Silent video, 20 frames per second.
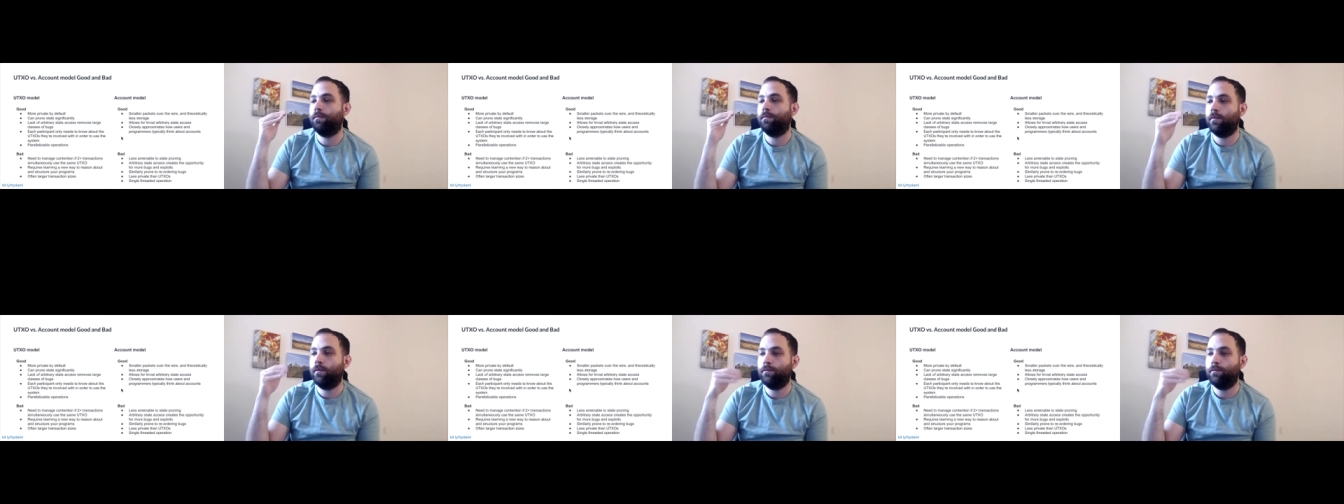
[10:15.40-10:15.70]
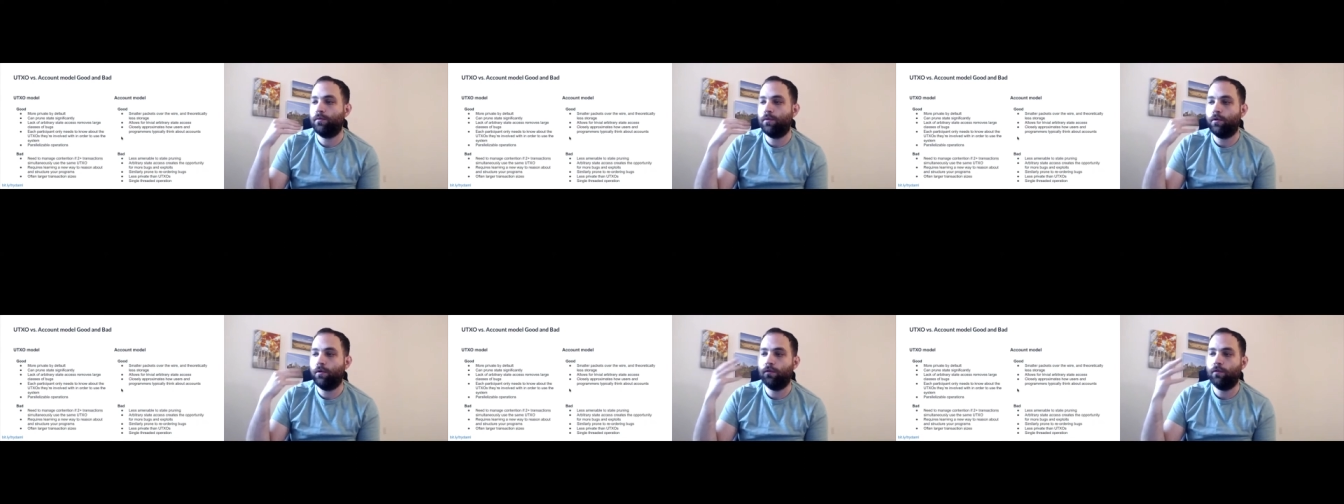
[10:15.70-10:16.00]

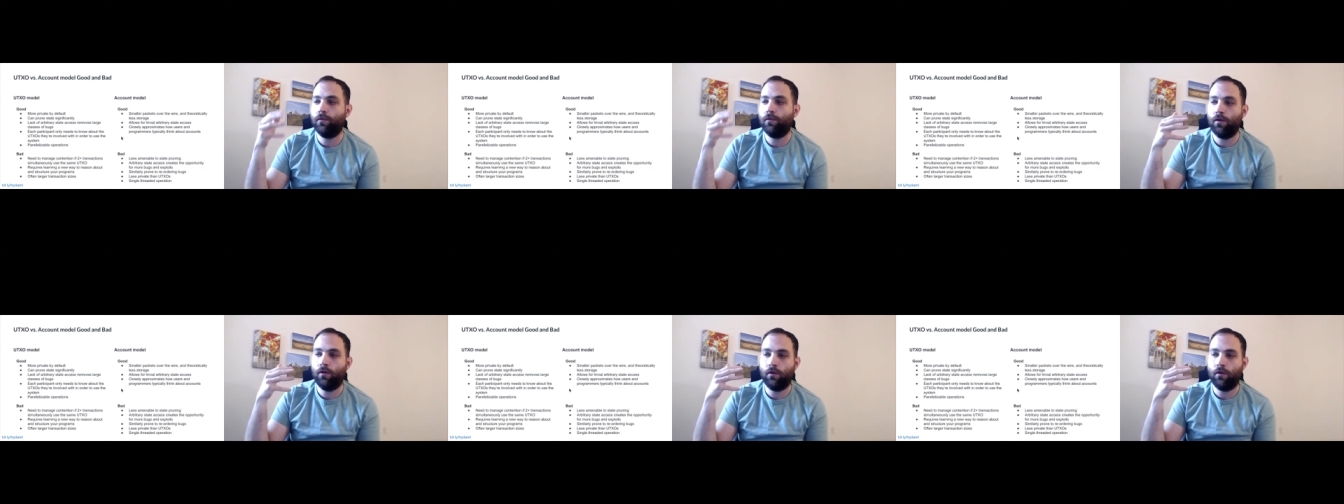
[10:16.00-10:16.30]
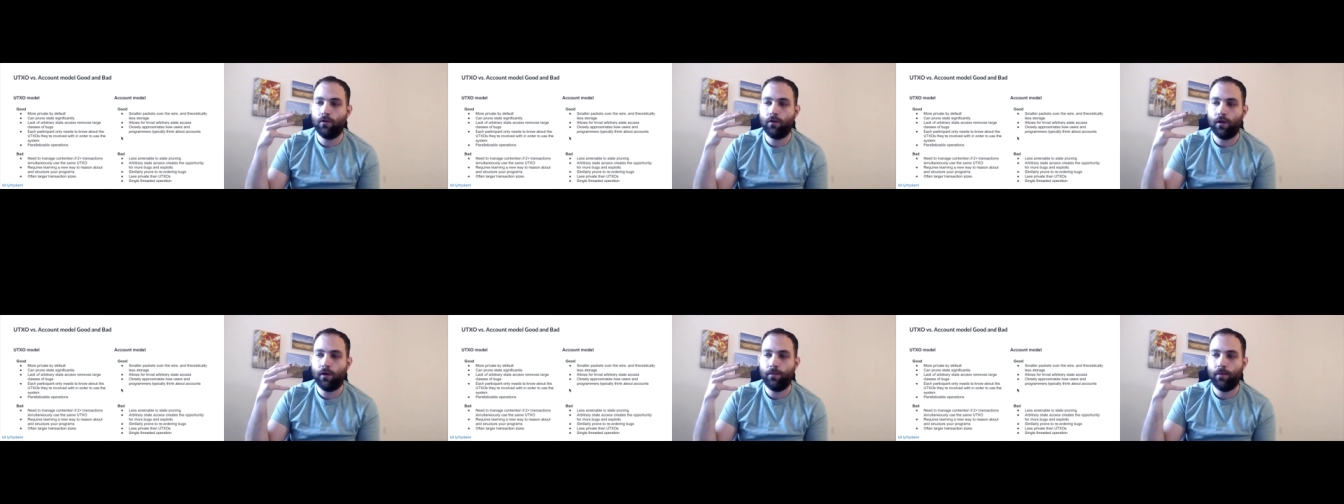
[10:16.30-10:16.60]
prone to
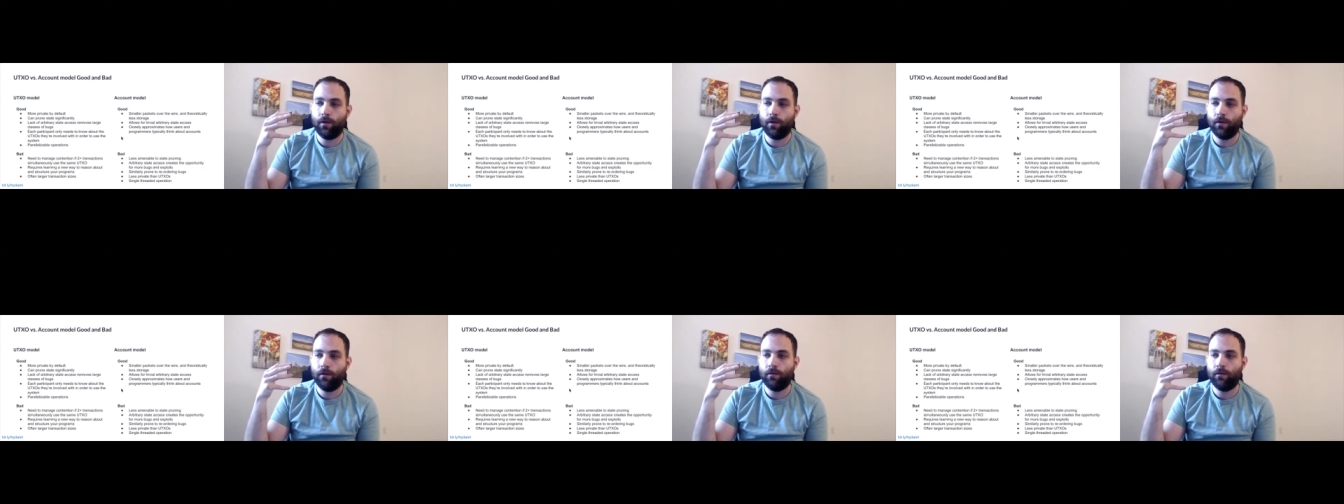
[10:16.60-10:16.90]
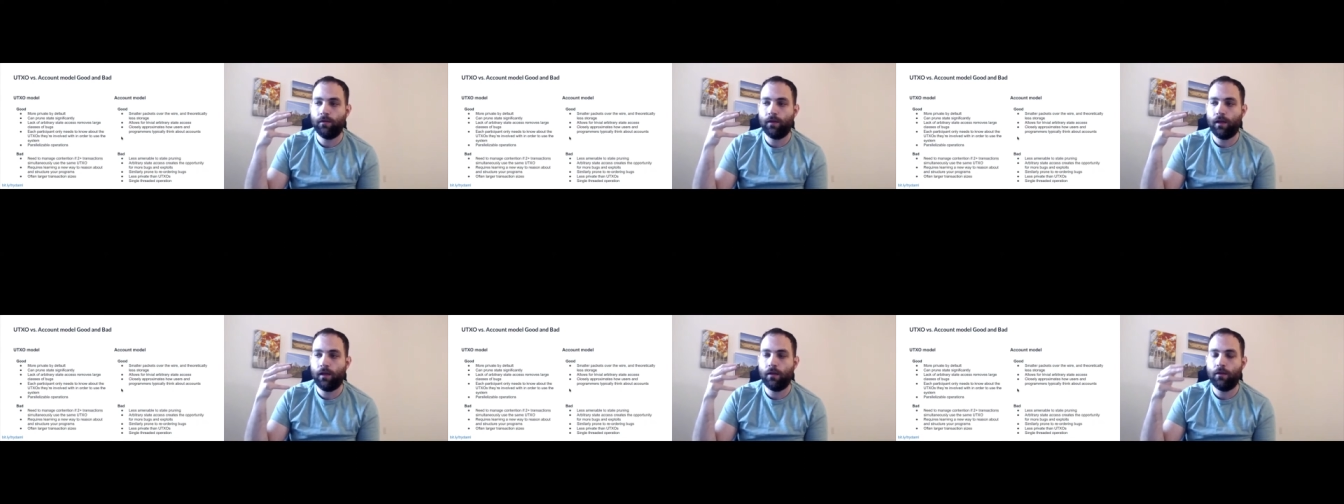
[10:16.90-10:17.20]
reordering bugs
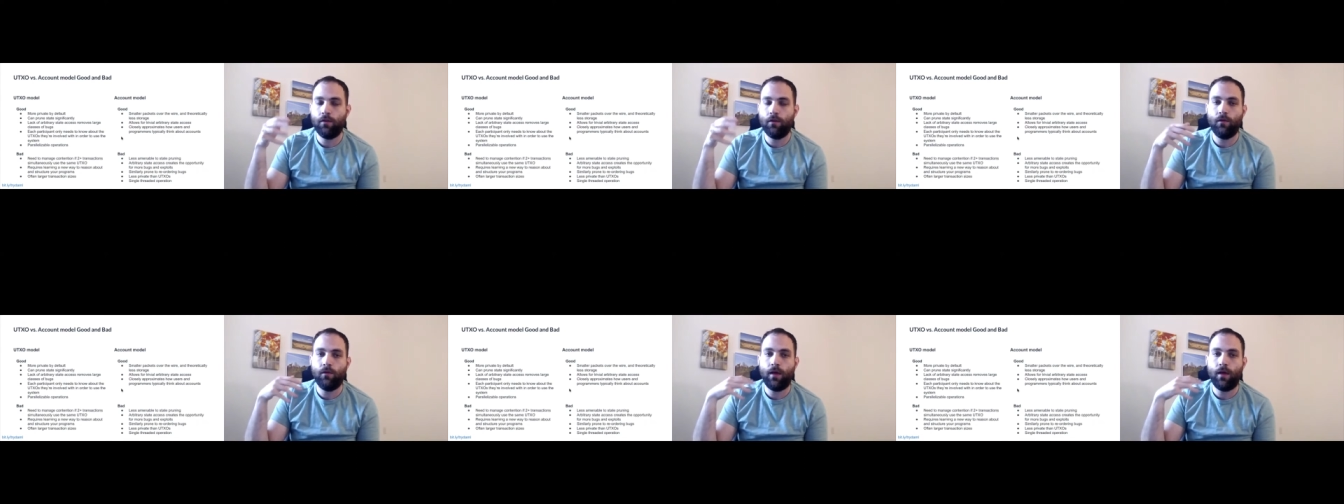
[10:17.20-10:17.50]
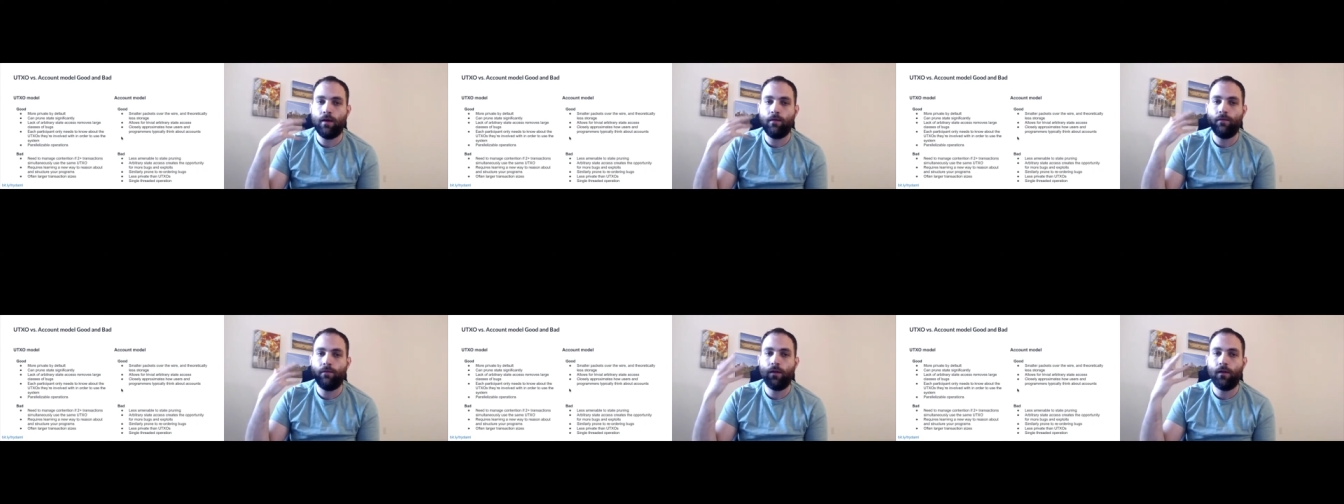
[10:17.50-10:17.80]
and you
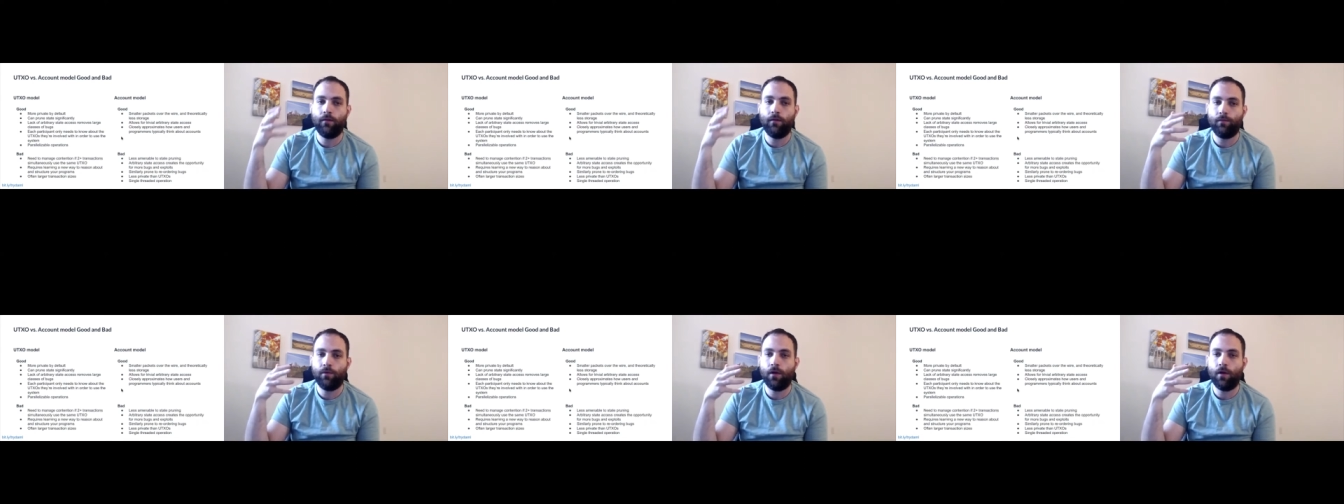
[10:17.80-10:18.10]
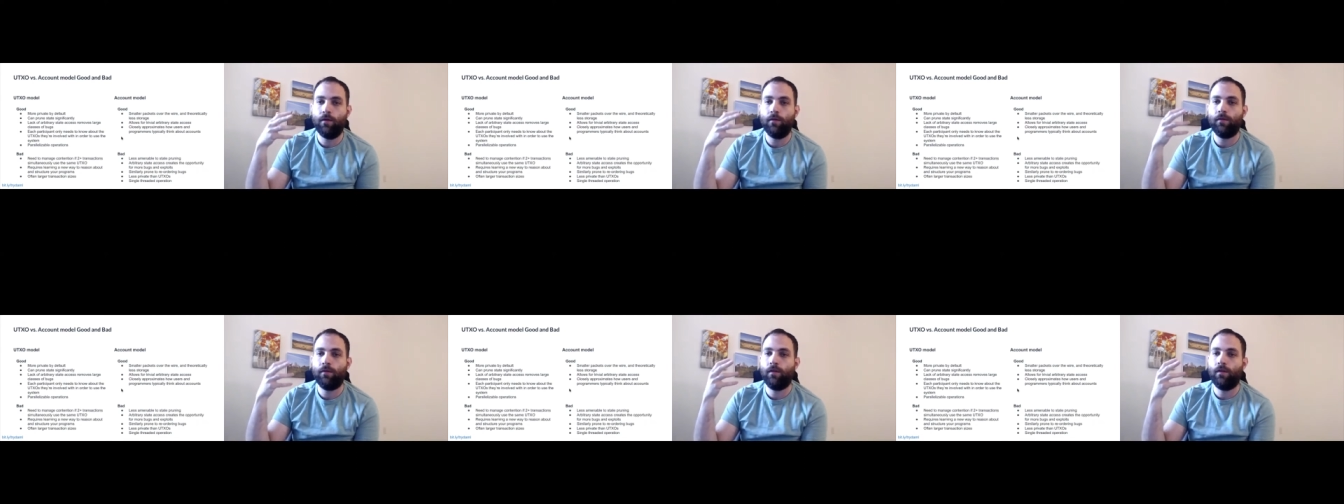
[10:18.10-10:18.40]
have less
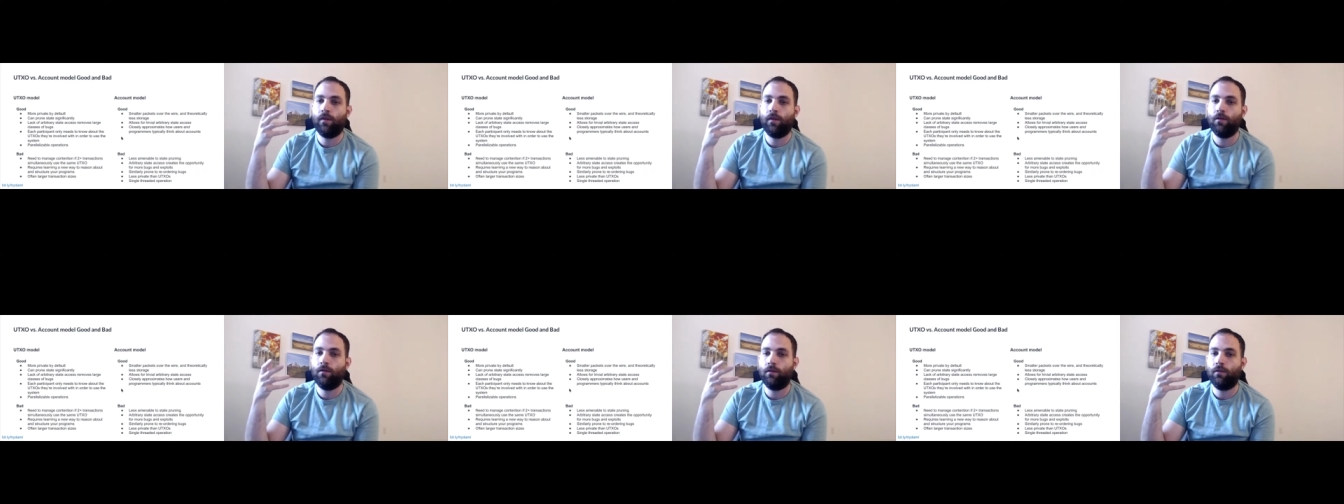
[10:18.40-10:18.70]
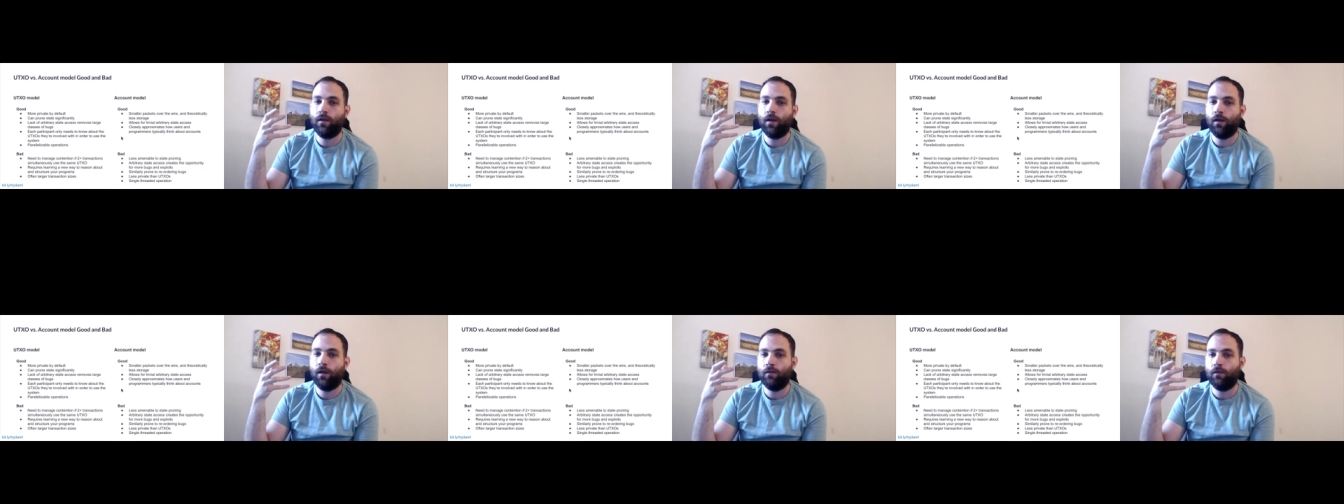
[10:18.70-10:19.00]
privacy than
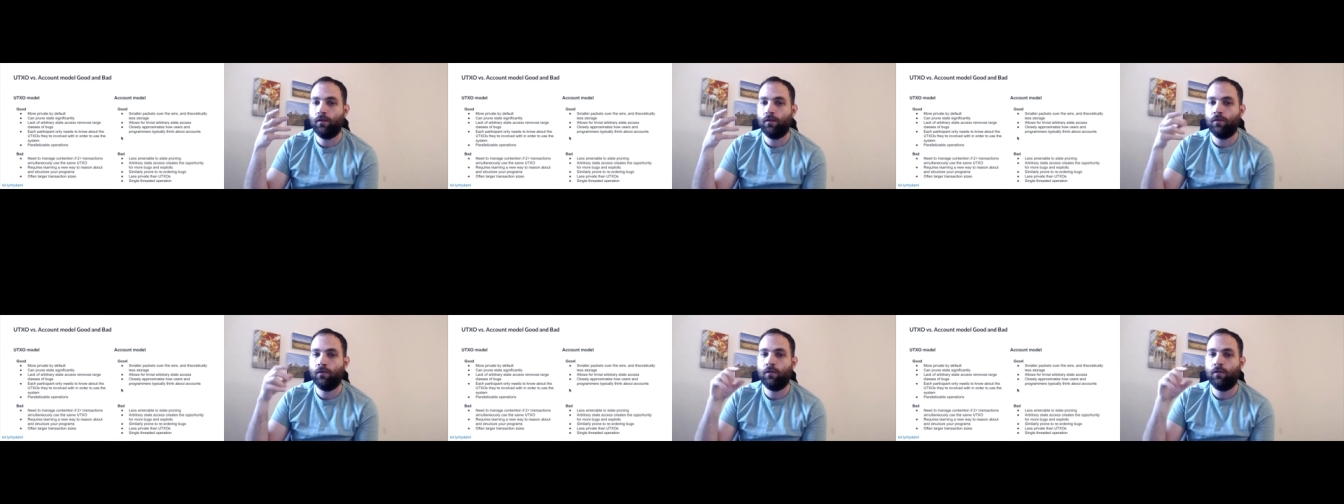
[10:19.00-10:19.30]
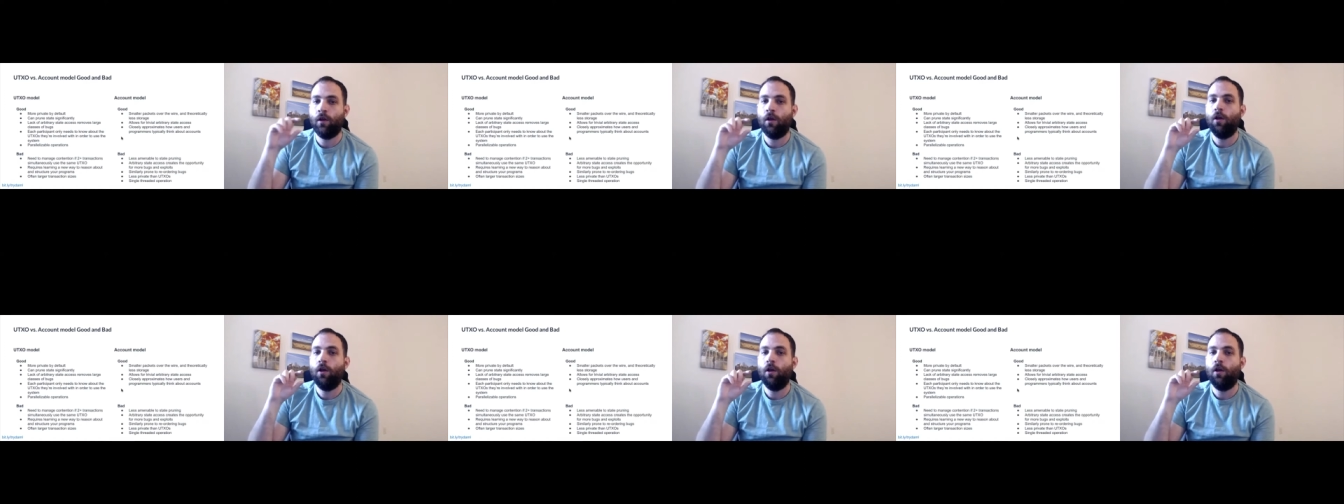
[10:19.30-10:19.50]
UTXOs.